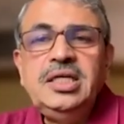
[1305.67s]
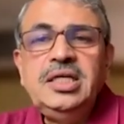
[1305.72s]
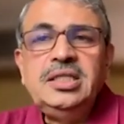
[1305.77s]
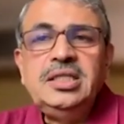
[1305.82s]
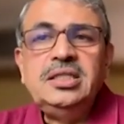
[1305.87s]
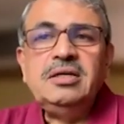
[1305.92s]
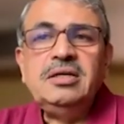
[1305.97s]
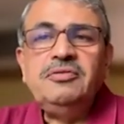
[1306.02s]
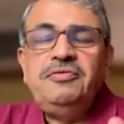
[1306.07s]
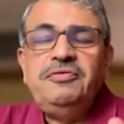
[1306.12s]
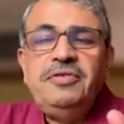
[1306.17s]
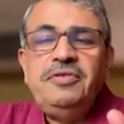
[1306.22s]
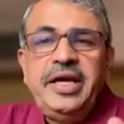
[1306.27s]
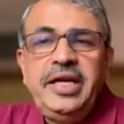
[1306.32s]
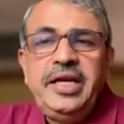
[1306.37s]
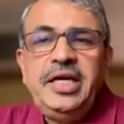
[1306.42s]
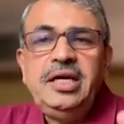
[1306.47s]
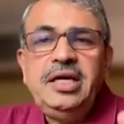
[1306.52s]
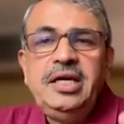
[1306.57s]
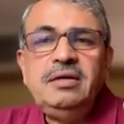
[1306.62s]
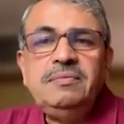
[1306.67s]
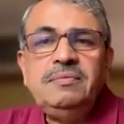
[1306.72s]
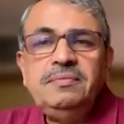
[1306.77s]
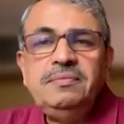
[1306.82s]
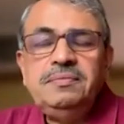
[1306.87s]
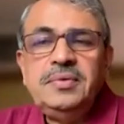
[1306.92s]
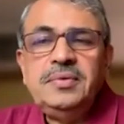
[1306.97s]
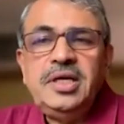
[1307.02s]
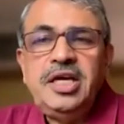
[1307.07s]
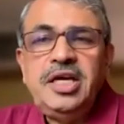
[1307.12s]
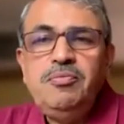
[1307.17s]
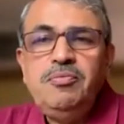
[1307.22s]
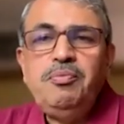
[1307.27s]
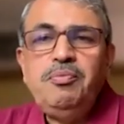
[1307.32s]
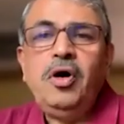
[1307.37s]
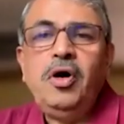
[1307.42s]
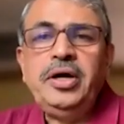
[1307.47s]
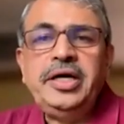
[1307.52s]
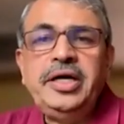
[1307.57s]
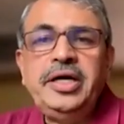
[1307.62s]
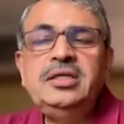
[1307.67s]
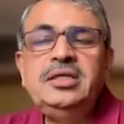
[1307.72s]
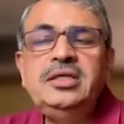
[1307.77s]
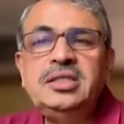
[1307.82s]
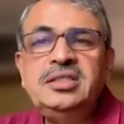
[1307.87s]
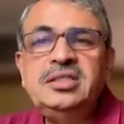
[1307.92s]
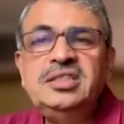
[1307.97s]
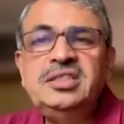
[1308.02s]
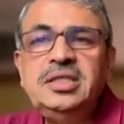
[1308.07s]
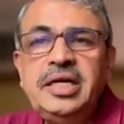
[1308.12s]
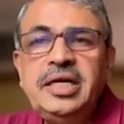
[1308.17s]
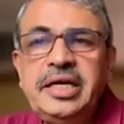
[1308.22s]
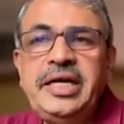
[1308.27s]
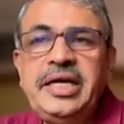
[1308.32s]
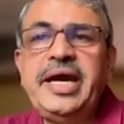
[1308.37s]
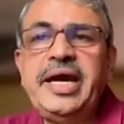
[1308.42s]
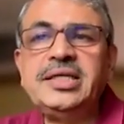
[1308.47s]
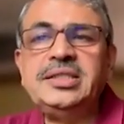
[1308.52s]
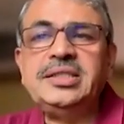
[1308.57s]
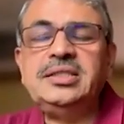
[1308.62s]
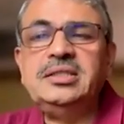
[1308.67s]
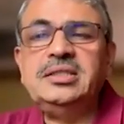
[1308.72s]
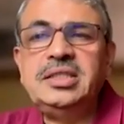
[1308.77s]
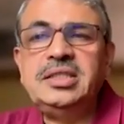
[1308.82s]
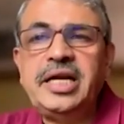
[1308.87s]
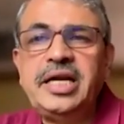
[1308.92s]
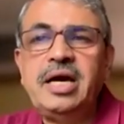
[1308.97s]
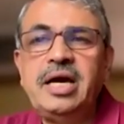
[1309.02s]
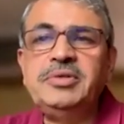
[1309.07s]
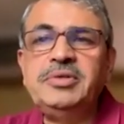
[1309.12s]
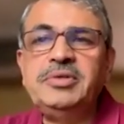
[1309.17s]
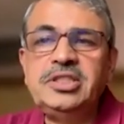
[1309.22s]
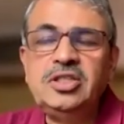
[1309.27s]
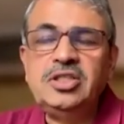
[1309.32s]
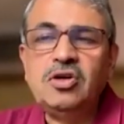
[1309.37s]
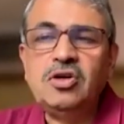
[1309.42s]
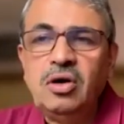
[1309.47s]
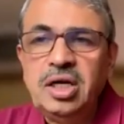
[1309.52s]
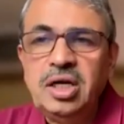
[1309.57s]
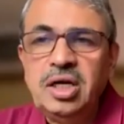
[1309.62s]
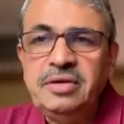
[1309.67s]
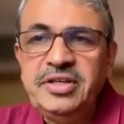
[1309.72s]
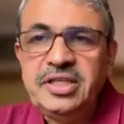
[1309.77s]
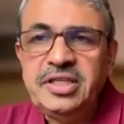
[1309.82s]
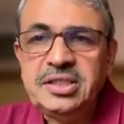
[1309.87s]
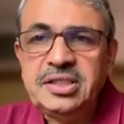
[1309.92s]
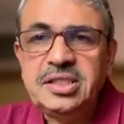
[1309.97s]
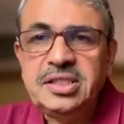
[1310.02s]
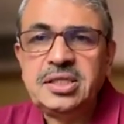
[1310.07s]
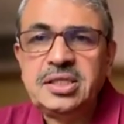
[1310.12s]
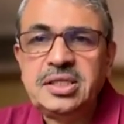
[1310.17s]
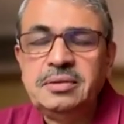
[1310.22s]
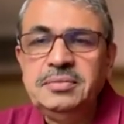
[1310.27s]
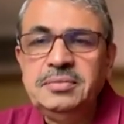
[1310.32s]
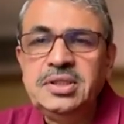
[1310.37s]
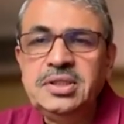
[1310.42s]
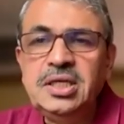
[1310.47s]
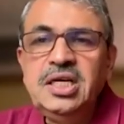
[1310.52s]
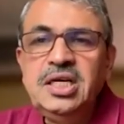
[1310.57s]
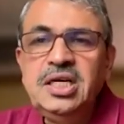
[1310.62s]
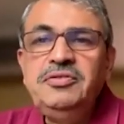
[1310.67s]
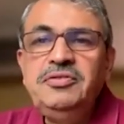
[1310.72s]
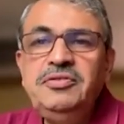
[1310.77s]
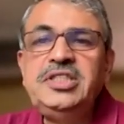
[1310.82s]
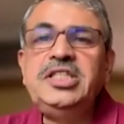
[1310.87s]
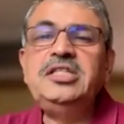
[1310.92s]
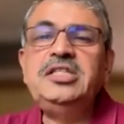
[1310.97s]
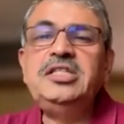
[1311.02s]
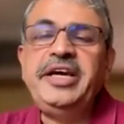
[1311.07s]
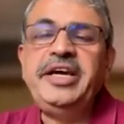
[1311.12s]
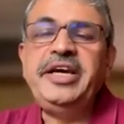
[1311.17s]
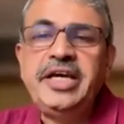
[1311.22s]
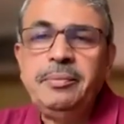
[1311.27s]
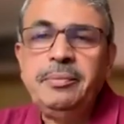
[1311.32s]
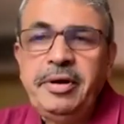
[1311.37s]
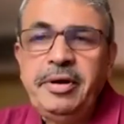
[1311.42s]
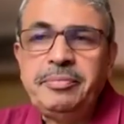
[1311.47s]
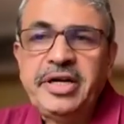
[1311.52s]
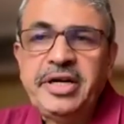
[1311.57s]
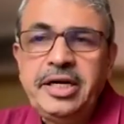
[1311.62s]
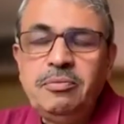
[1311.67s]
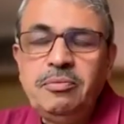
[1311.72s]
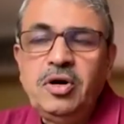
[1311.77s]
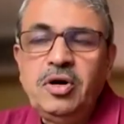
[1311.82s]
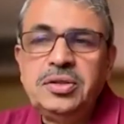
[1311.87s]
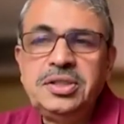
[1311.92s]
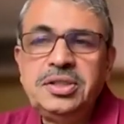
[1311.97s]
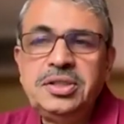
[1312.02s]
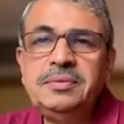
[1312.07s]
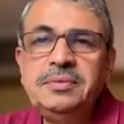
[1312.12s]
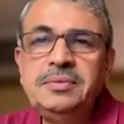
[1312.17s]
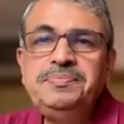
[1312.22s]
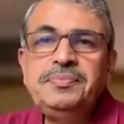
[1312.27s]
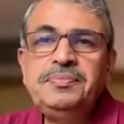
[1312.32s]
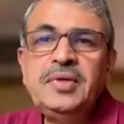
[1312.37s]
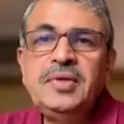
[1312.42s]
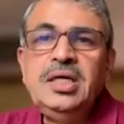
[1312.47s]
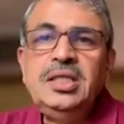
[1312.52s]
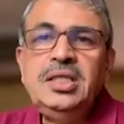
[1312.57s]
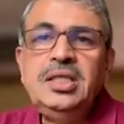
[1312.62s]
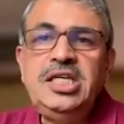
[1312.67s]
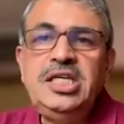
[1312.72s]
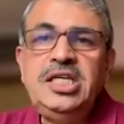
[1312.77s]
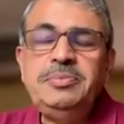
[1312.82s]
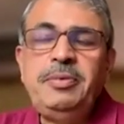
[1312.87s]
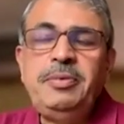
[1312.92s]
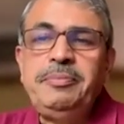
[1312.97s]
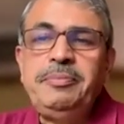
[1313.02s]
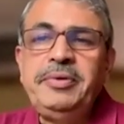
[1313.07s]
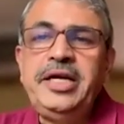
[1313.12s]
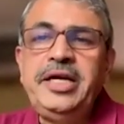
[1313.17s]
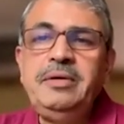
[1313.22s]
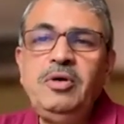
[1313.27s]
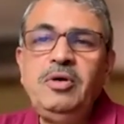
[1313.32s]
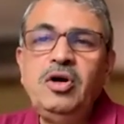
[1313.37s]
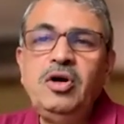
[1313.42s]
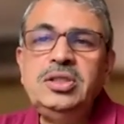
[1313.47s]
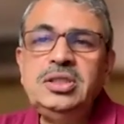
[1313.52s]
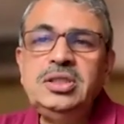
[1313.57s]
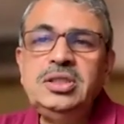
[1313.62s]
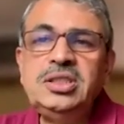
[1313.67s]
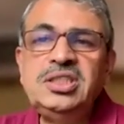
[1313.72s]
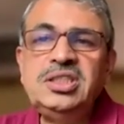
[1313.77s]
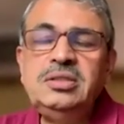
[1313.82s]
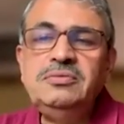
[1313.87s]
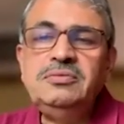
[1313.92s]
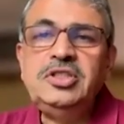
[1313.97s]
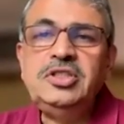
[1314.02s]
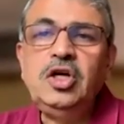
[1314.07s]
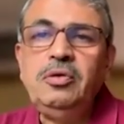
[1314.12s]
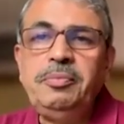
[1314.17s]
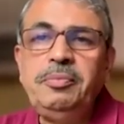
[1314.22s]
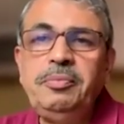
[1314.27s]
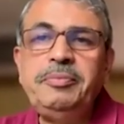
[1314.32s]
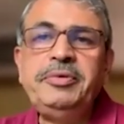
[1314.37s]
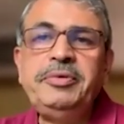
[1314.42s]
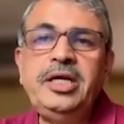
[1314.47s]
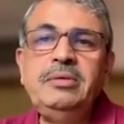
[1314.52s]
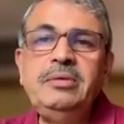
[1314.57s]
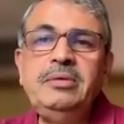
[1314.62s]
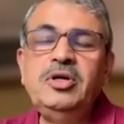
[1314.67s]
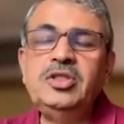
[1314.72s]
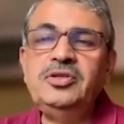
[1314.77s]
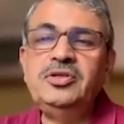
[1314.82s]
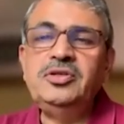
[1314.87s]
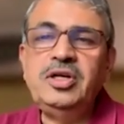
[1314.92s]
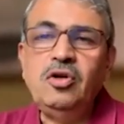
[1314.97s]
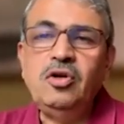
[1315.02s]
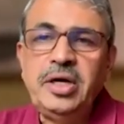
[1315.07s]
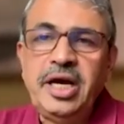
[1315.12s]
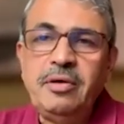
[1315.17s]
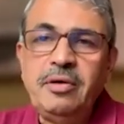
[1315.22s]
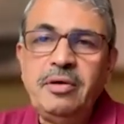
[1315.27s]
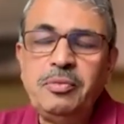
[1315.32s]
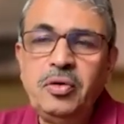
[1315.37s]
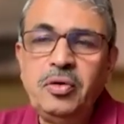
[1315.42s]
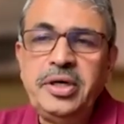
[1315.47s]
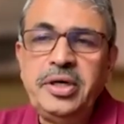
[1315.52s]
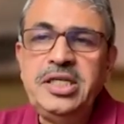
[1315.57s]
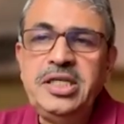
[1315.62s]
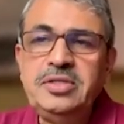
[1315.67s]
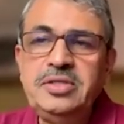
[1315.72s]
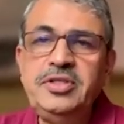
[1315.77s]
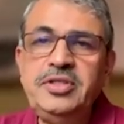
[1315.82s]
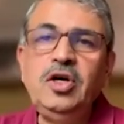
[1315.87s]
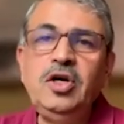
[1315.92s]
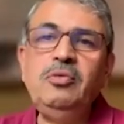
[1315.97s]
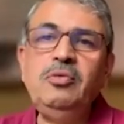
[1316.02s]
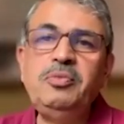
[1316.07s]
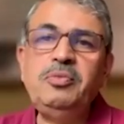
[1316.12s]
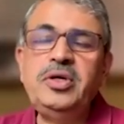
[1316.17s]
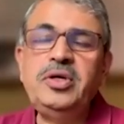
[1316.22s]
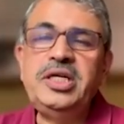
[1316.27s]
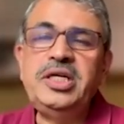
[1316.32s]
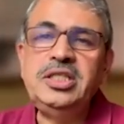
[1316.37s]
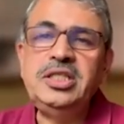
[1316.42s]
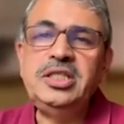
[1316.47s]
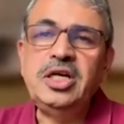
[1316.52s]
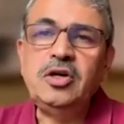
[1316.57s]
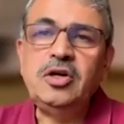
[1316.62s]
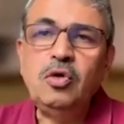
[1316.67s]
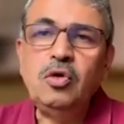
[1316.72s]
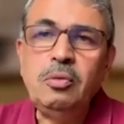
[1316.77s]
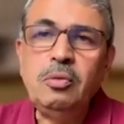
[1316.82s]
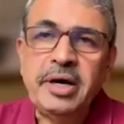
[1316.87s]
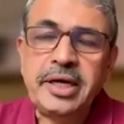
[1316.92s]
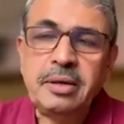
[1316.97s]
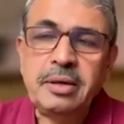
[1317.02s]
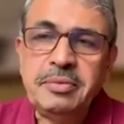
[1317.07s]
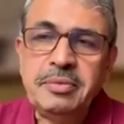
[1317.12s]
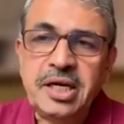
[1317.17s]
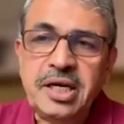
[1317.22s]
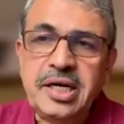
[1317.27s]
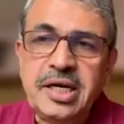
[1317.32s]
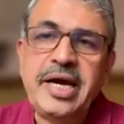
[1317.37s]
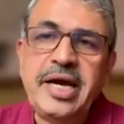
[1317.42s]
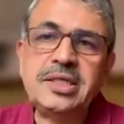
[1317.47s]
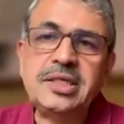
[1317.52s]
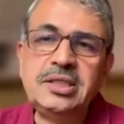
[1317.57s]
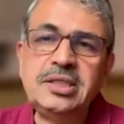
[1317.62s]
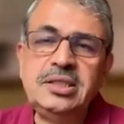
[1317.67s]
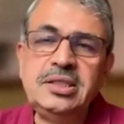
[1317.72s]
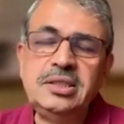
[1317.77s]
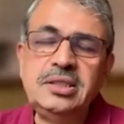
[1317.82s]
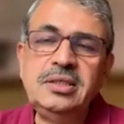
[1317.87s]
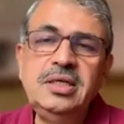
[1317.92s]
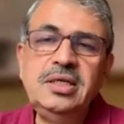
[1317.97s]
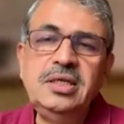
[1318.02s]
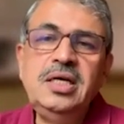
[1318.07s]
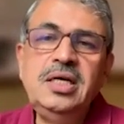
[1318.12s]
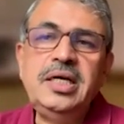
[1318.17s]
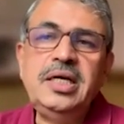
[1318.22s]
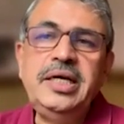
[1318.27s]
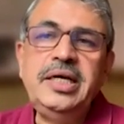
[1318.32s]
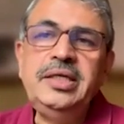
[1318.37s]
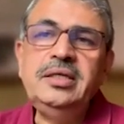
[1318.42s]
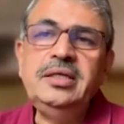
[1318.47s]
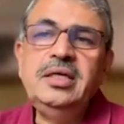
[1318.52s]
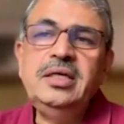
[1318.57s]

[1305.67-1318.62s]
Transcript: the very important reaction that happens in all living systems, which is making peptide bonds. These peptide bonds, without peptide bonds, you don't have proteins. Without proteins, there are no biochemical reactions, right?